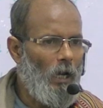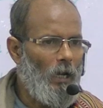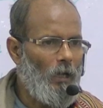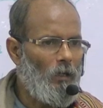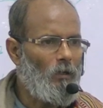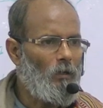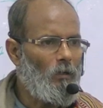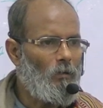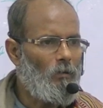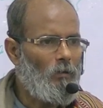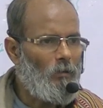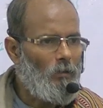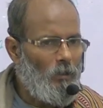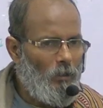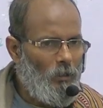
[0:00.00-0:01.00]
the ankle
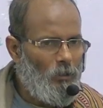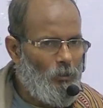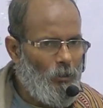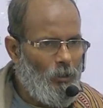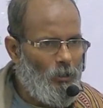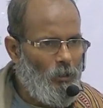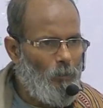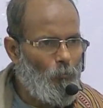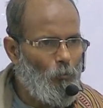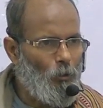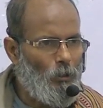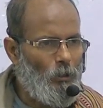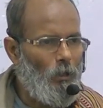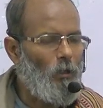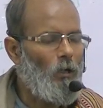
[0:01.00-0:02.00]
in a stretched
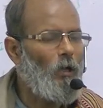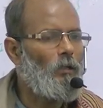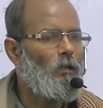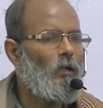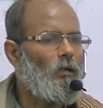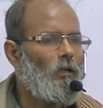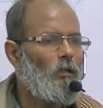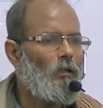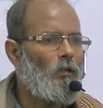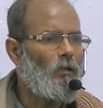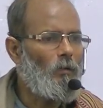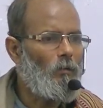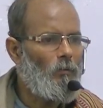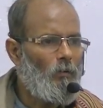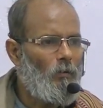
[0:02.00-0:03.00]
position, either in
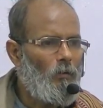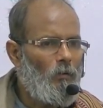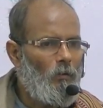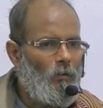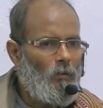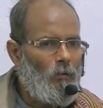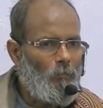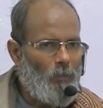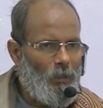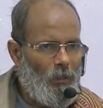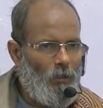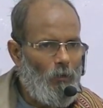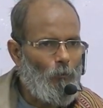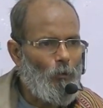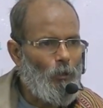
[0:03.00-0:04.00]
the
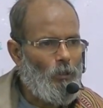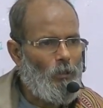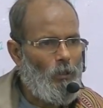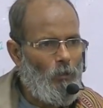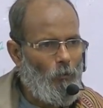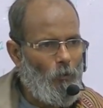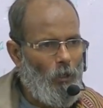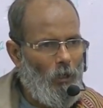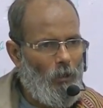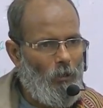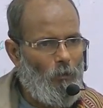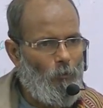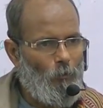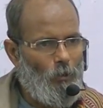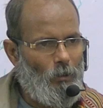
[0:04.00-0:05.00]
medial rotation or
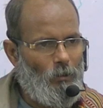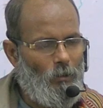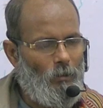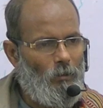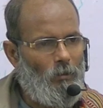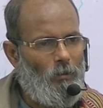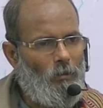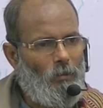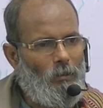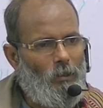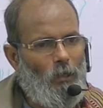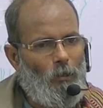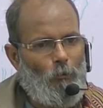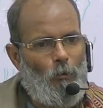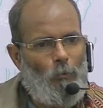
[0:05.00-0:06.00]
lateral rotation,
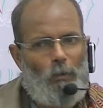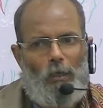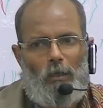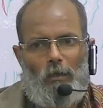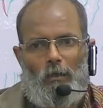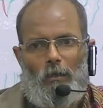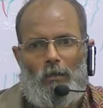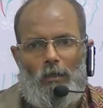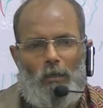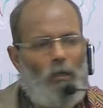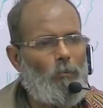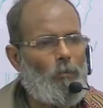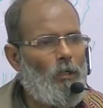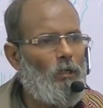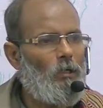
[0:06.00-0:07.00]
there will be
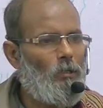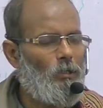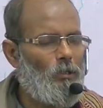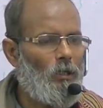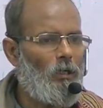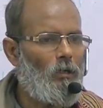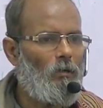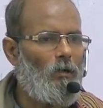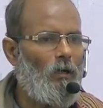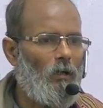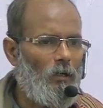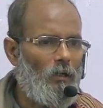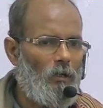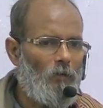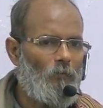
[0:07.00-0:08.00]
ligamentous strain,
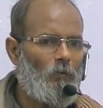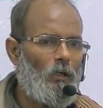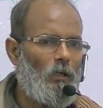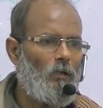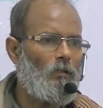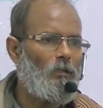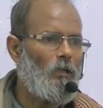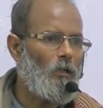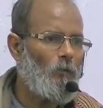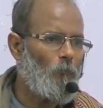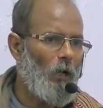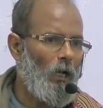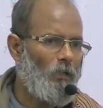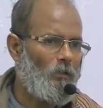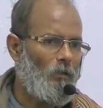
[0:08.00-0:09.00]
and if there is any
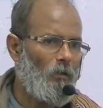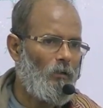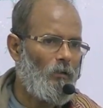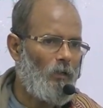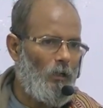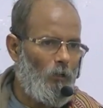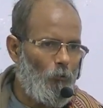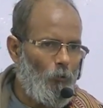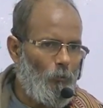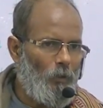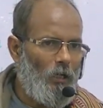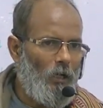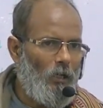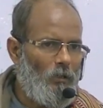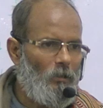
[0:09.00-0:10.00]
fracture, that will
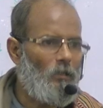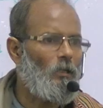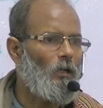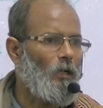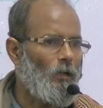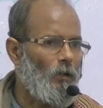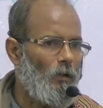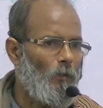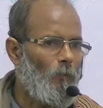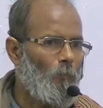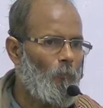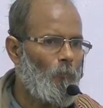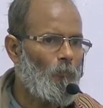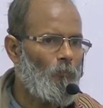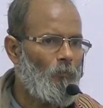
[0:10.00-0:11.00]
be exaggerated,
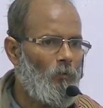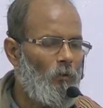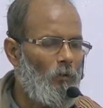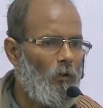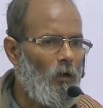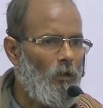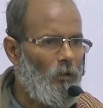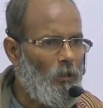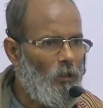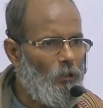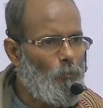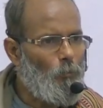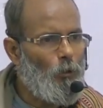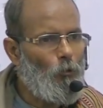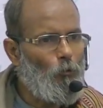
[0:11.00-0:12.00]
and
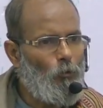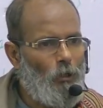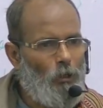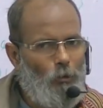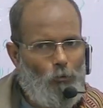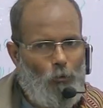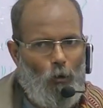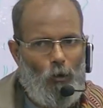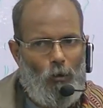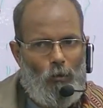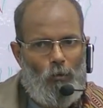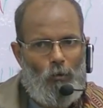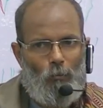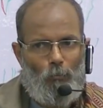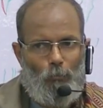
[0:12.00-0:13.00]
this view is
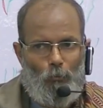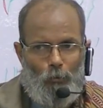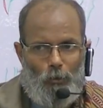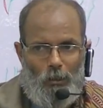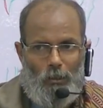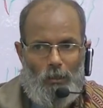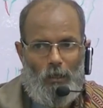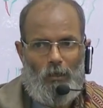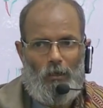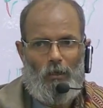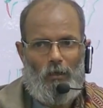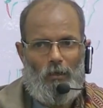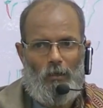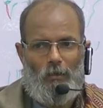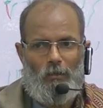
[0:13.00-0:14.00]
called
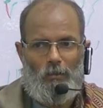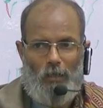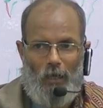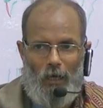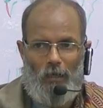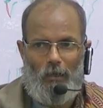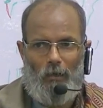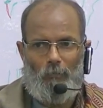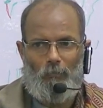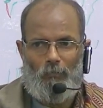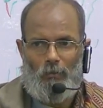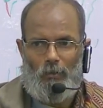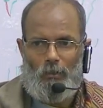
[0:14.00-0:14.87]
positional sciagram.